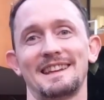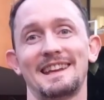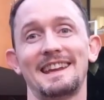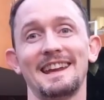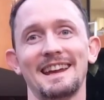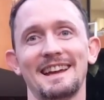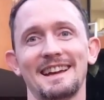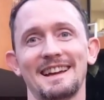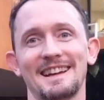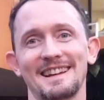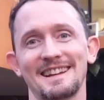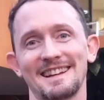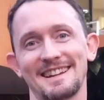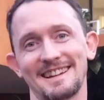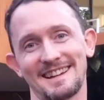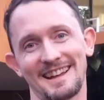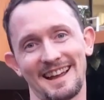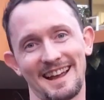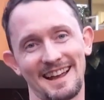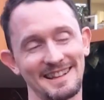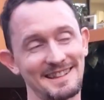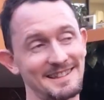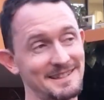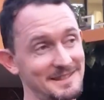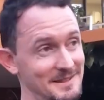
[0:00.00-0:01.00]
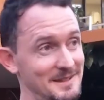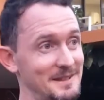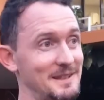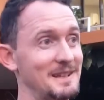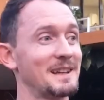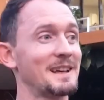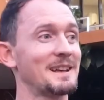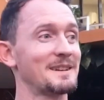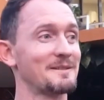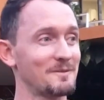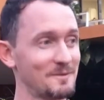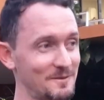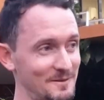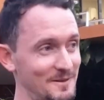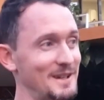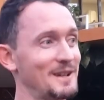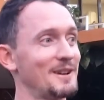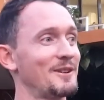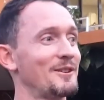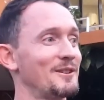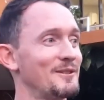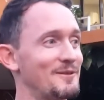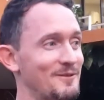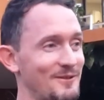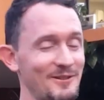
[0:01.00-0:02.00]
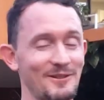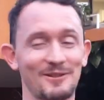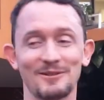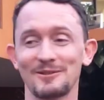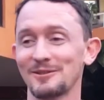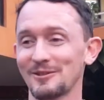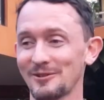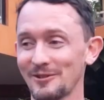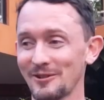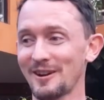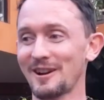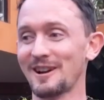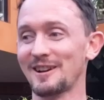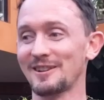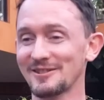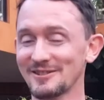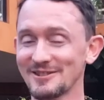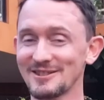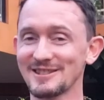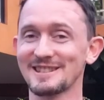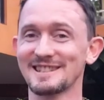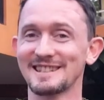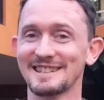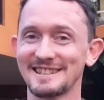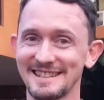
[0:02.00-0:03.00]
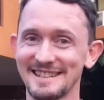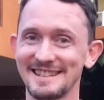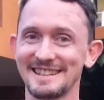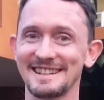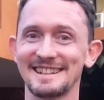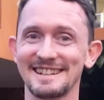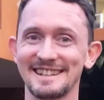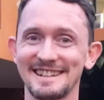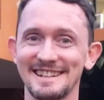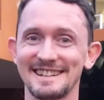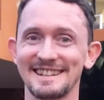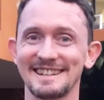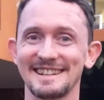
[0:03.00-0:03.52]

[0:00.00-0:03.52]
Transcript: Yeah, yeah, very fertile grounds. Yeah.